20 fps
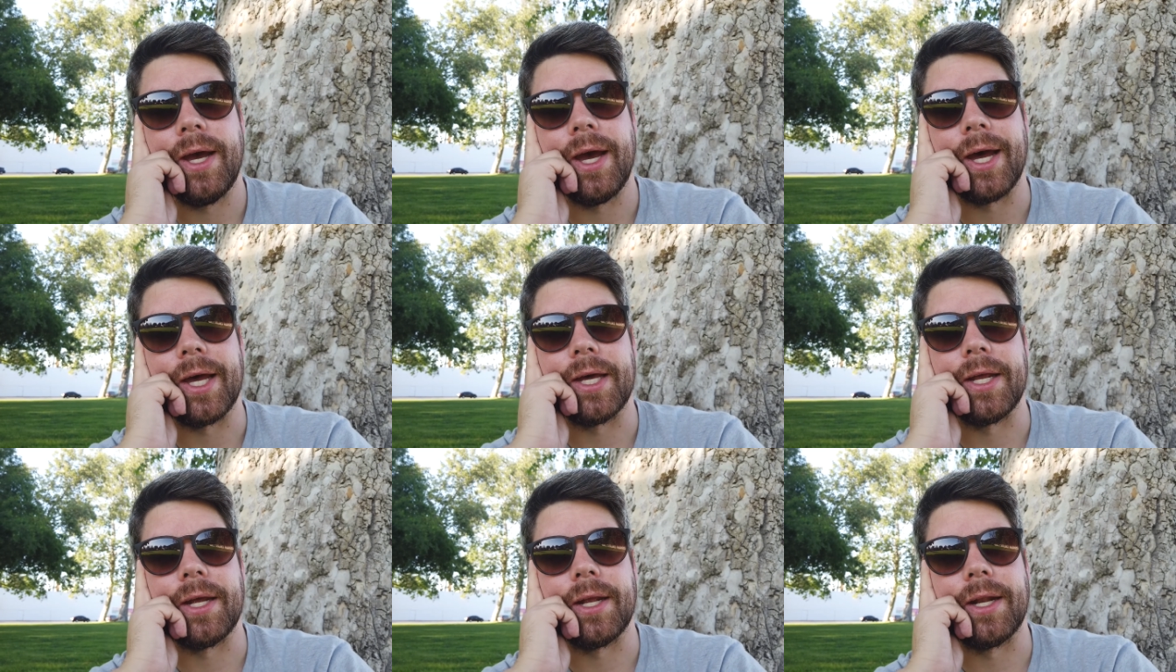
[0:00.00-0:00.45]

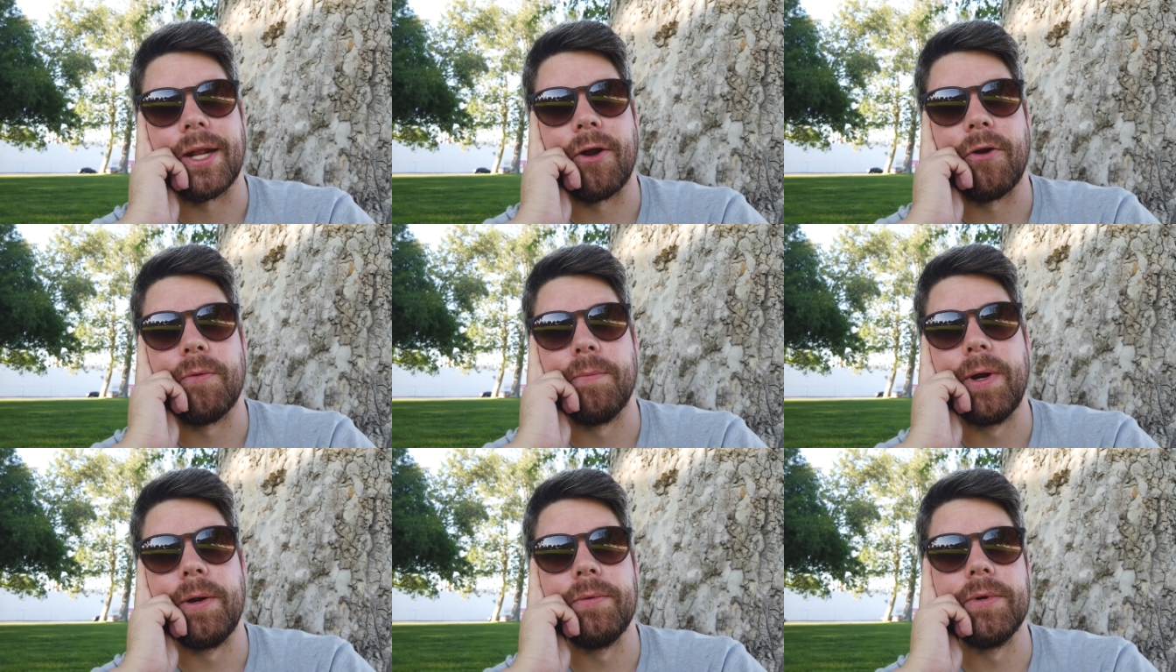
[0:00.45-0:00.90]
And
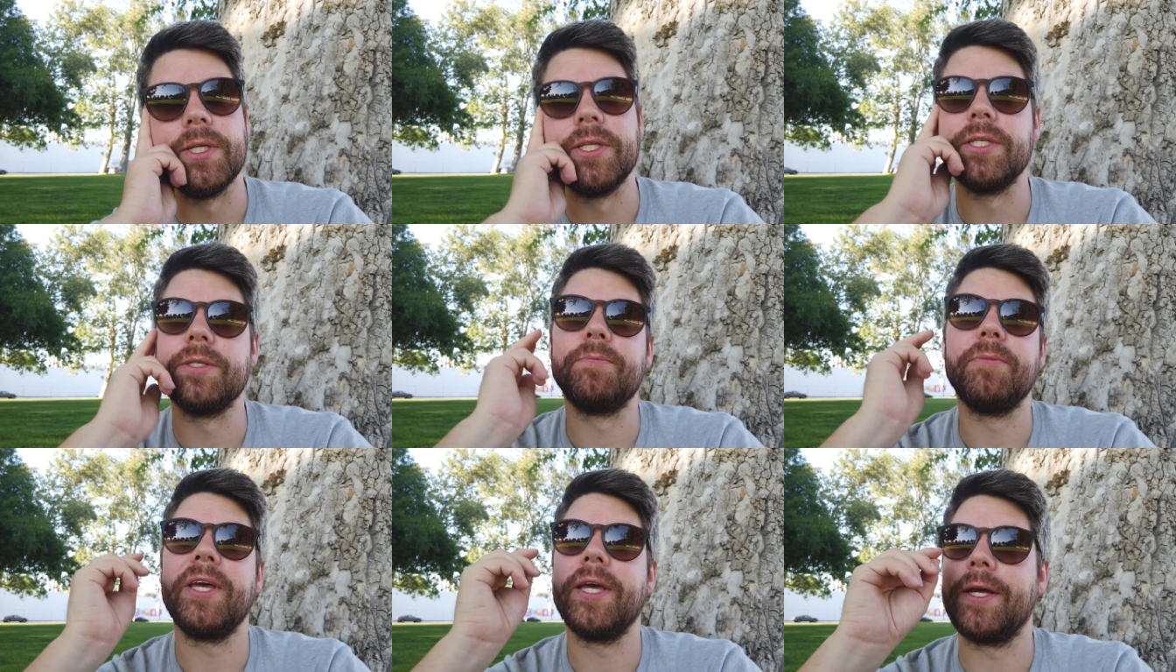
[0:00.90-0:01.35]
I remember
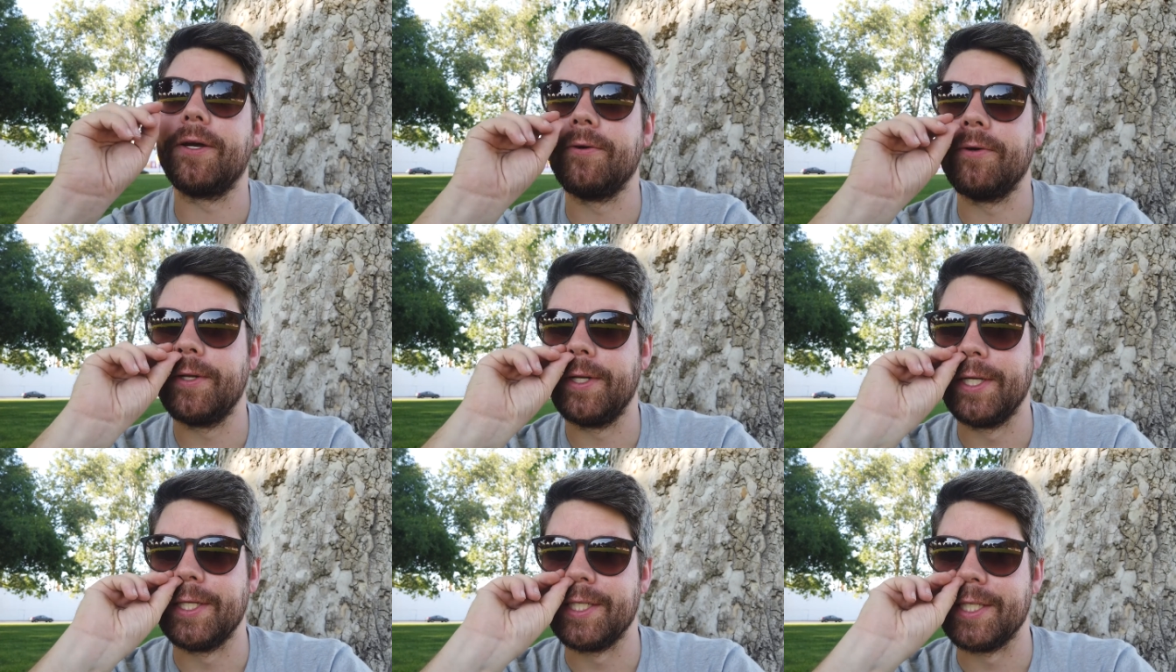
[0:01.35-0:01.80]
just me and
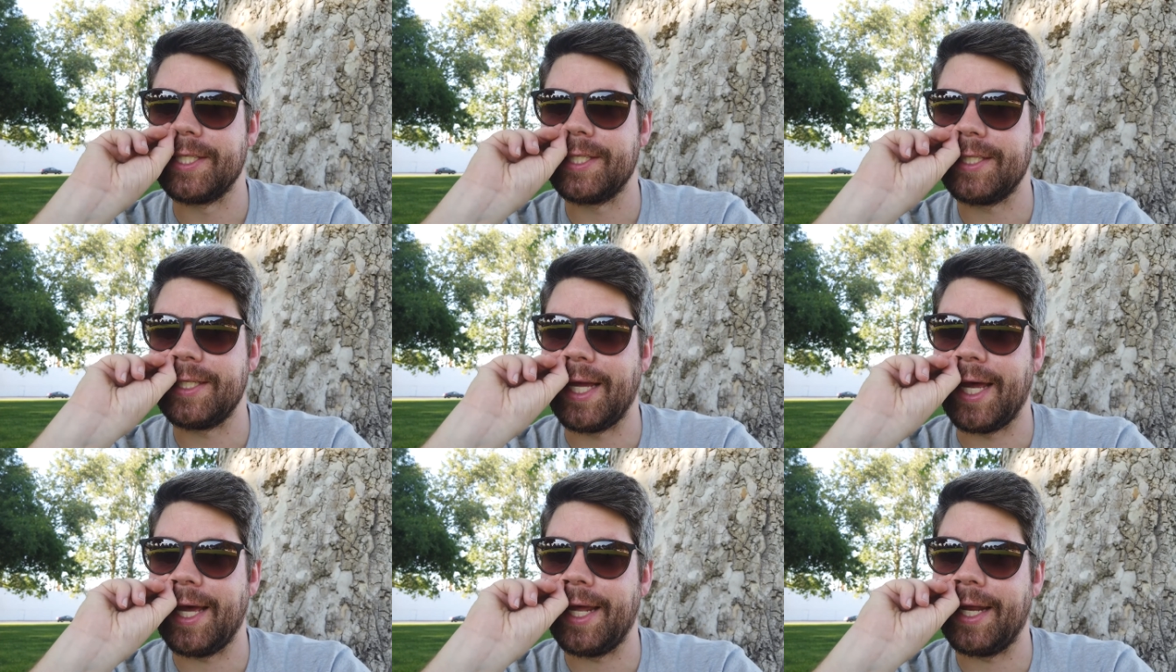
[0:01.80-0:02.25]
Guðni
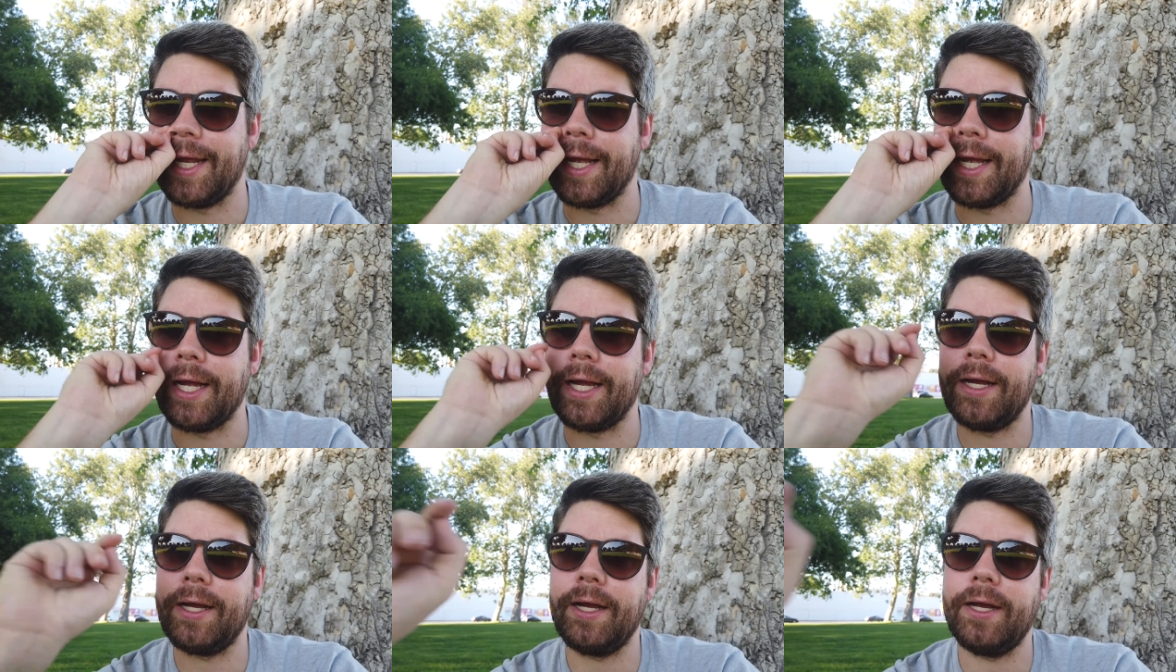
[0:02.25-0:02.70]
just
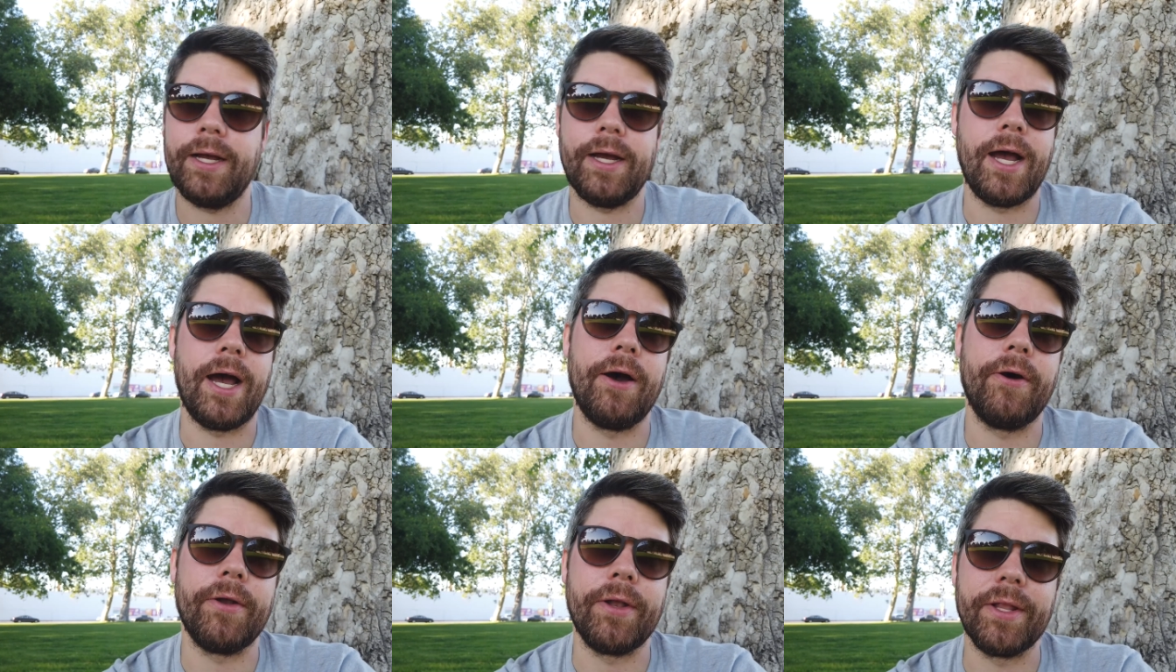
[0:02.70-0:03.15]
standing
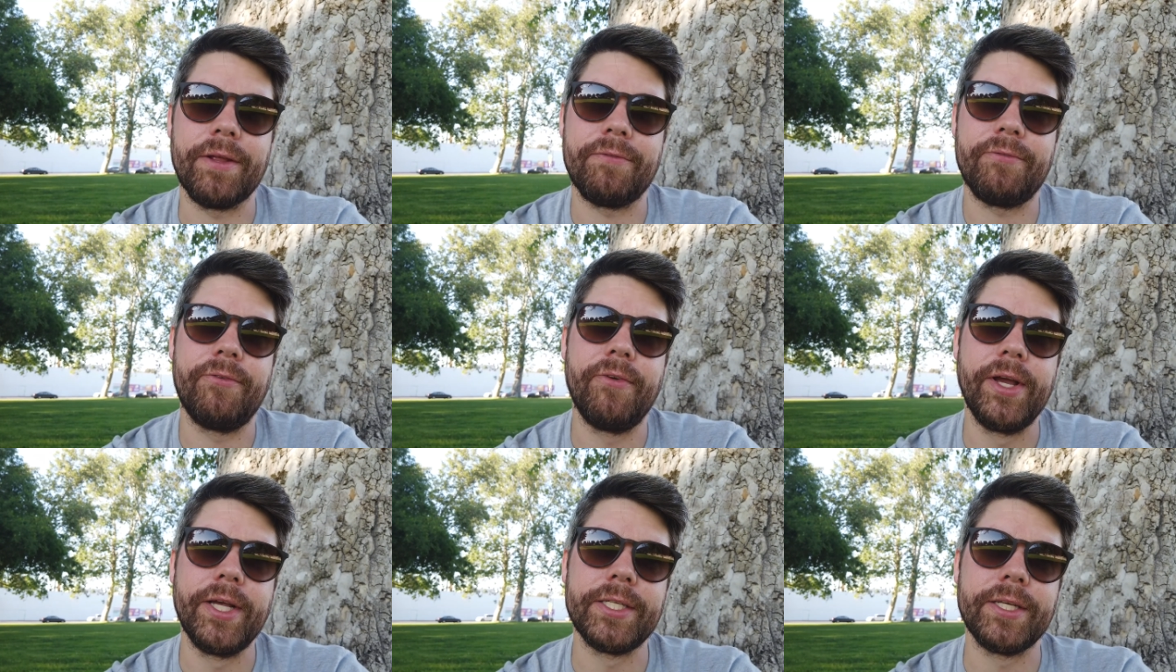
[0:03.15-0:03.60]
out in the
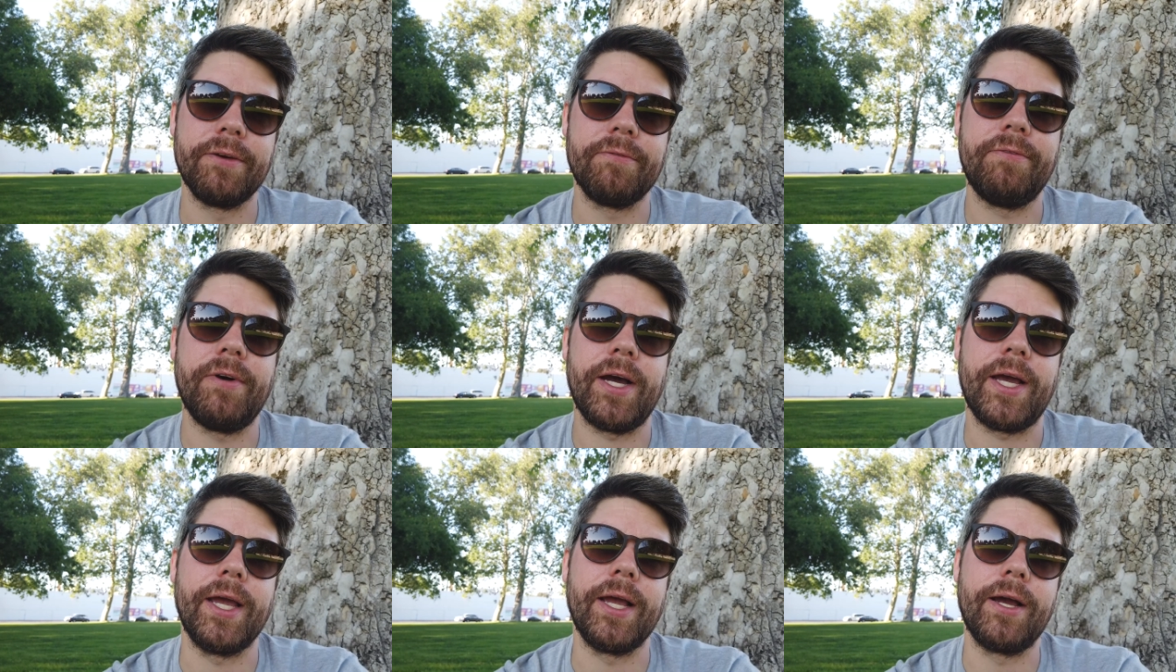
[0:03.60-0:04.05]
freezing
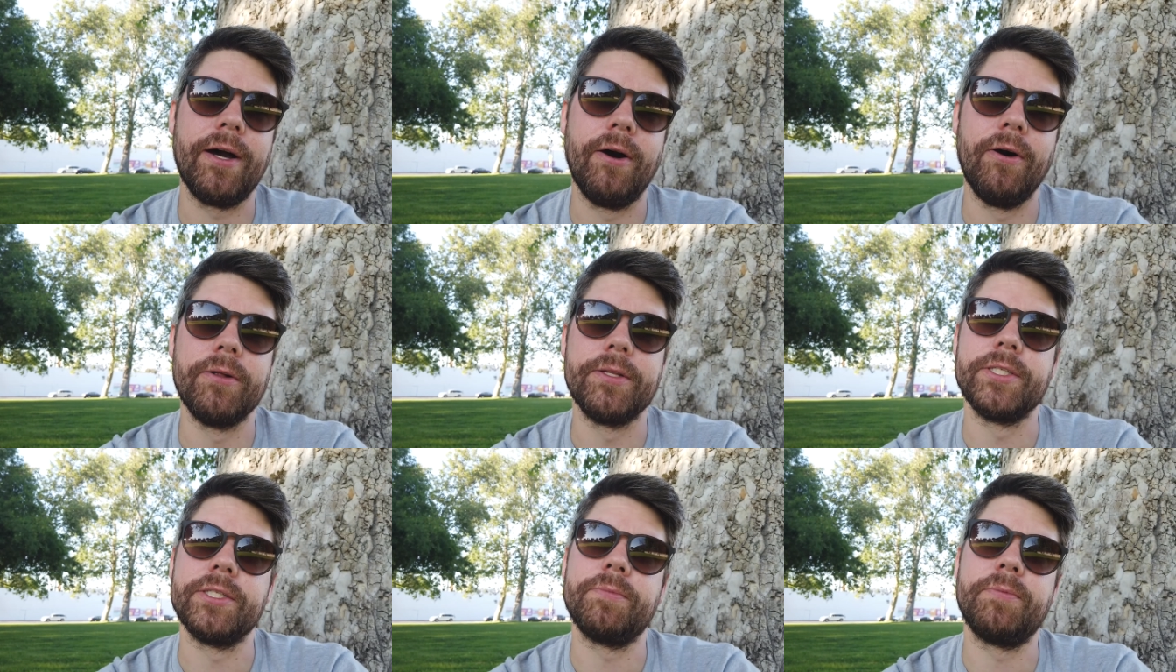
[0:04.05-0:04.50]
fucking
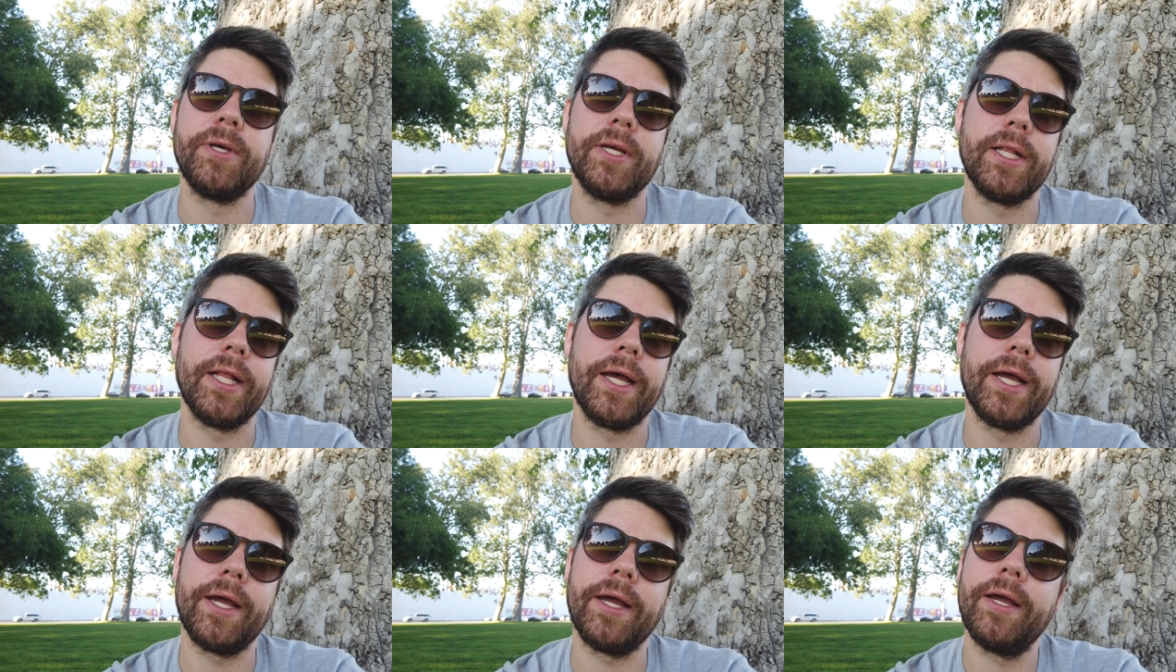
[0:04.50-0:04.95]
cold, just
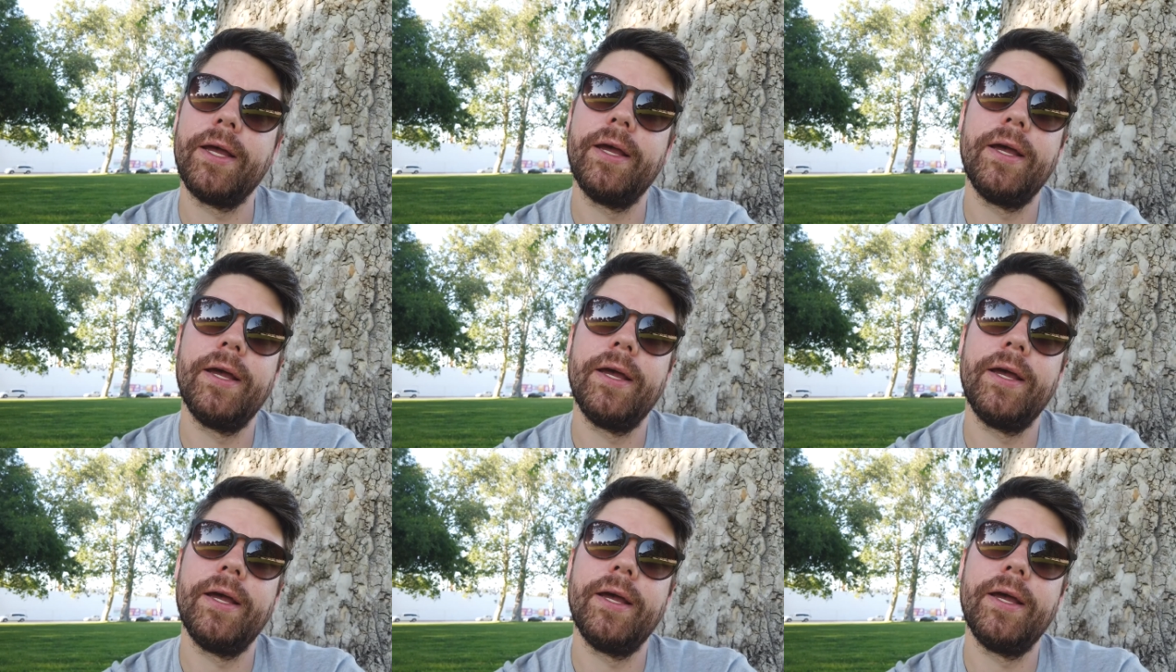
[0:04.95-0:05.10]
be like,